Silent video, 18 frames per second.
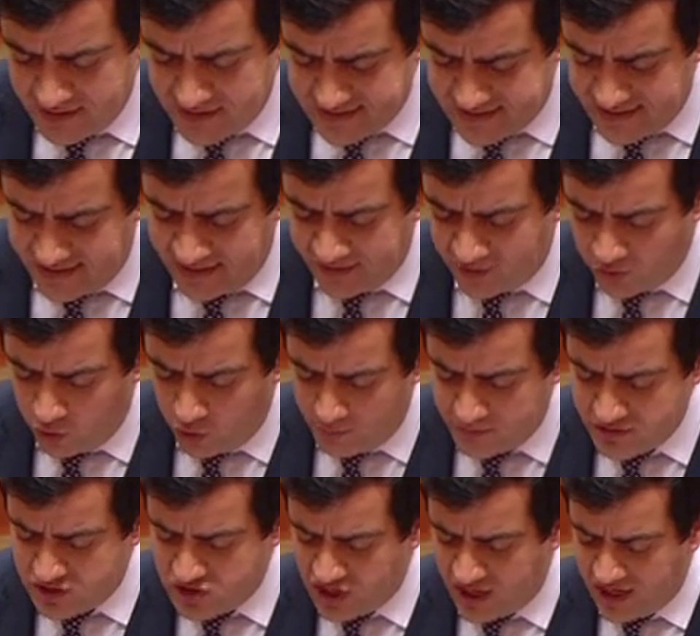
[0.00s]
Senator
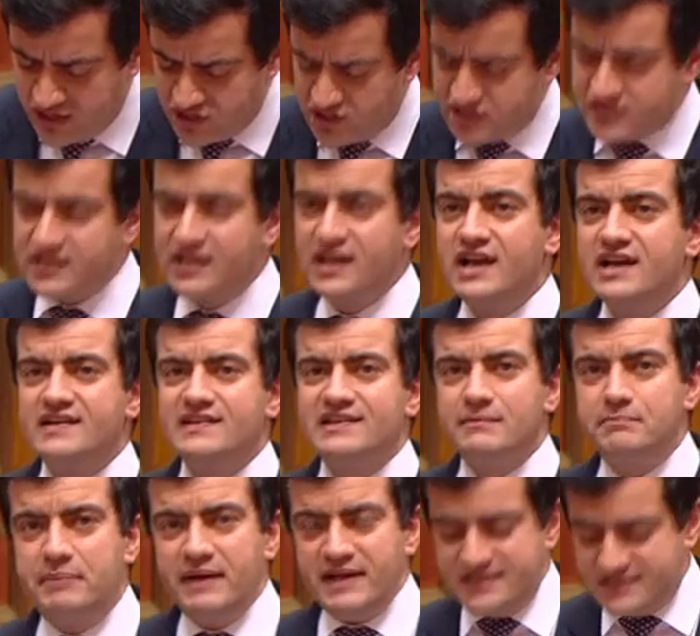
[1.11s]
Cormann's changes to the
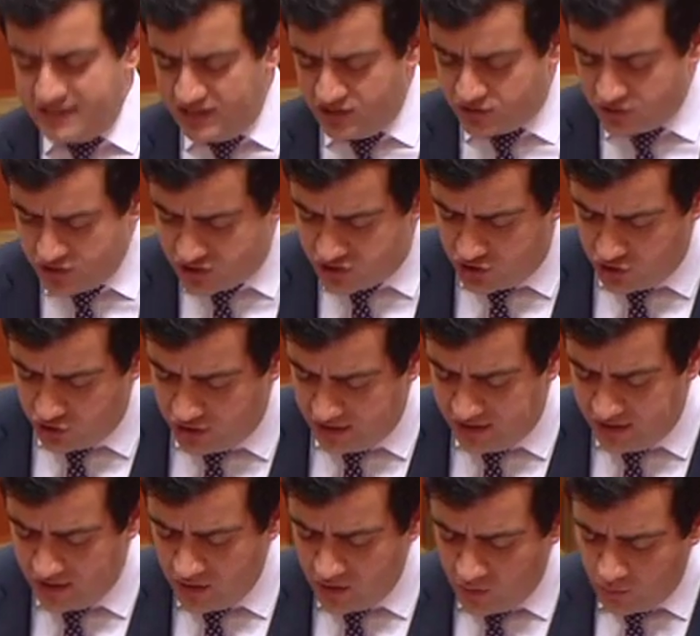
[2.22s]
best interest
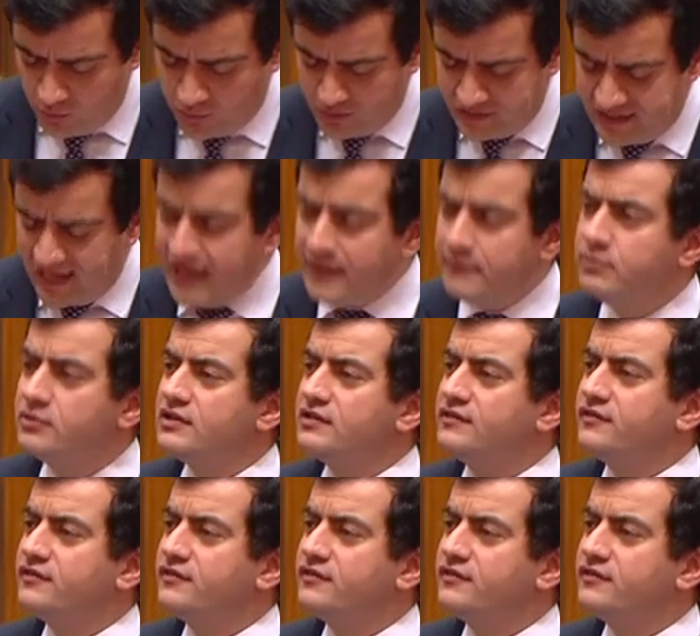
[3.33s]
duty will enable